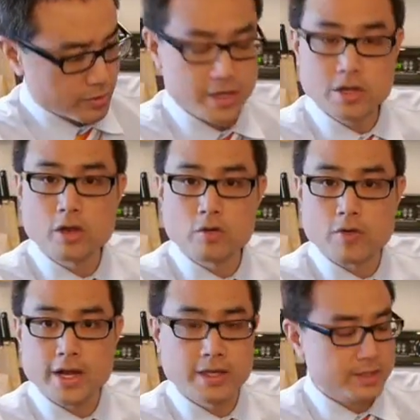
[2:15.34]
then you go
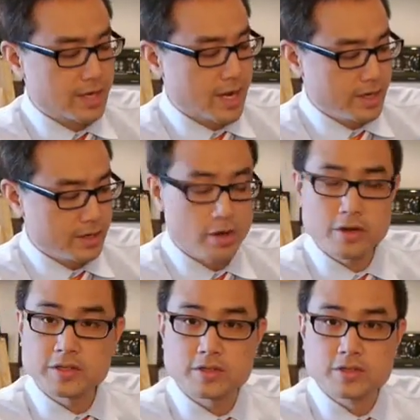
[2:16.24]
right inside.
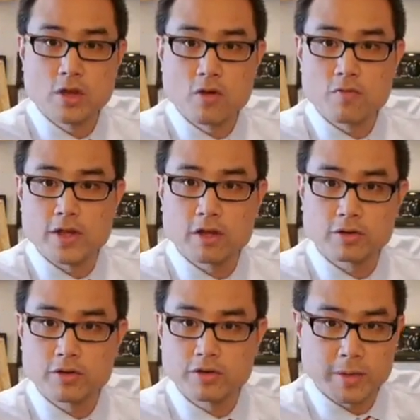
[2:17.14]
Notice there's no
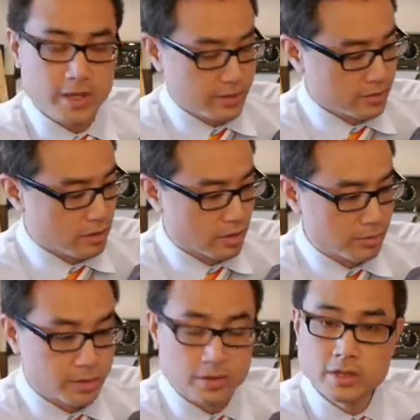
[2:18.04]
Velcro to make that
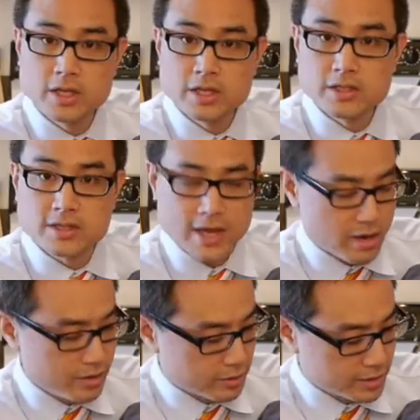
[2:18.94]
horrible
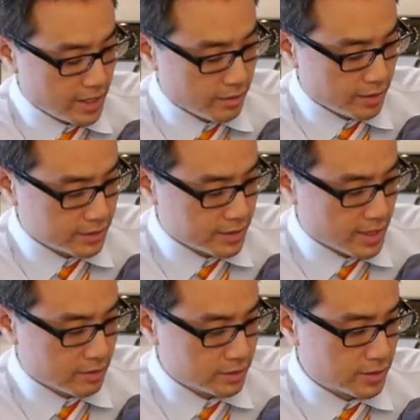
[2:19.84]
sound, the tearing
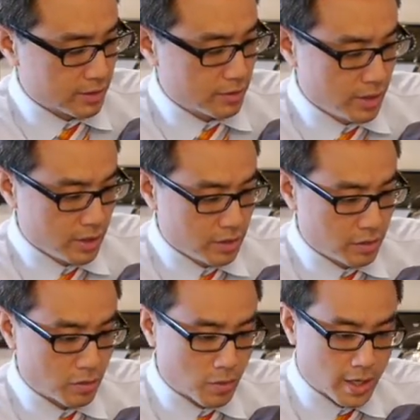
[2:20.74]
sound, so you
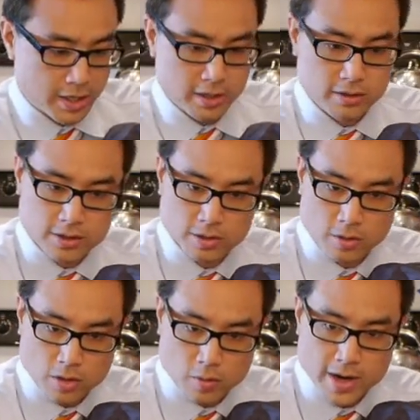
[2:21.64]
can walk
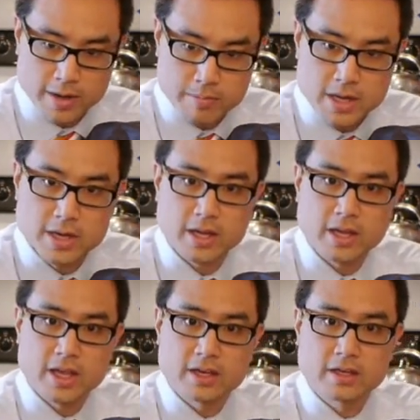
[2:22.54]
into a quiet
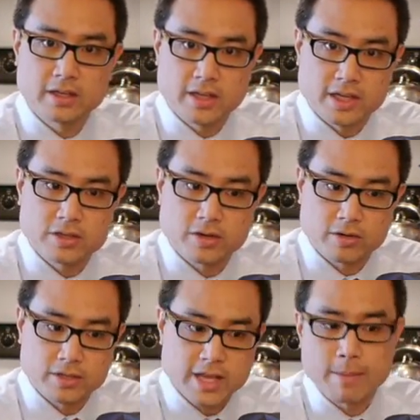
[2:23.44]
meeting and get
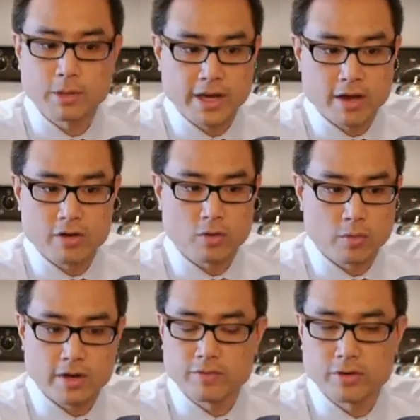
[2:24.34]
your tablet out or
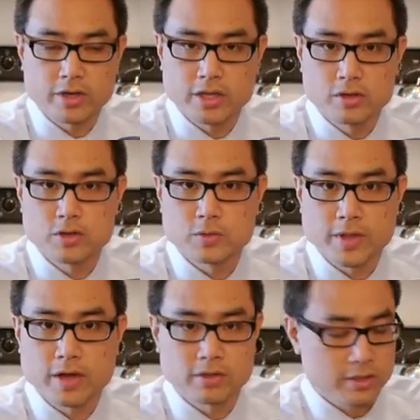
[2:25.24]
whatever you're going to use
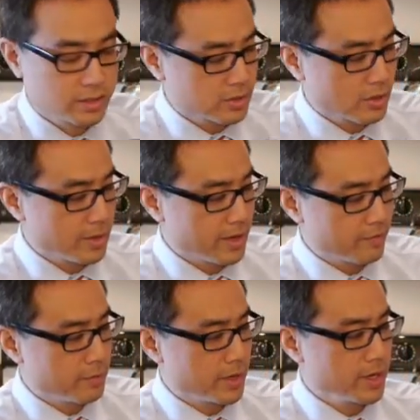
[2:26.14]
without disturbing
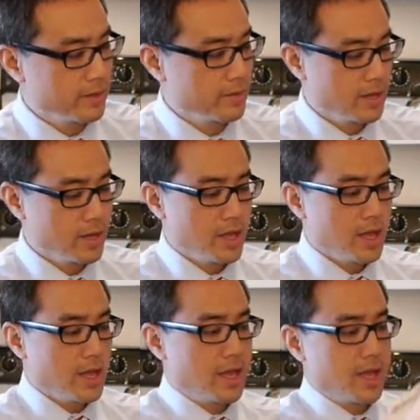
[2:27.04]
everybody.
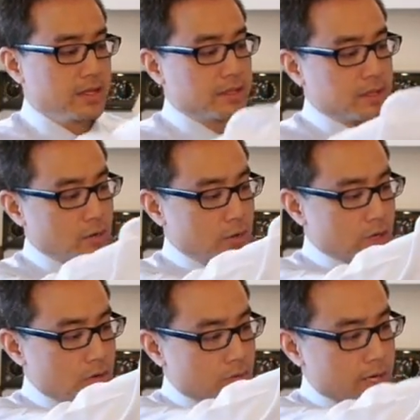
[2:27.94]
And so we
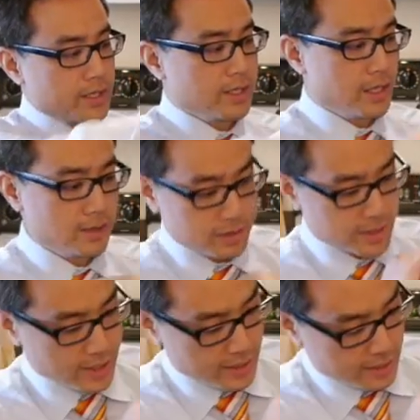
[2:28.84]
go right into the underside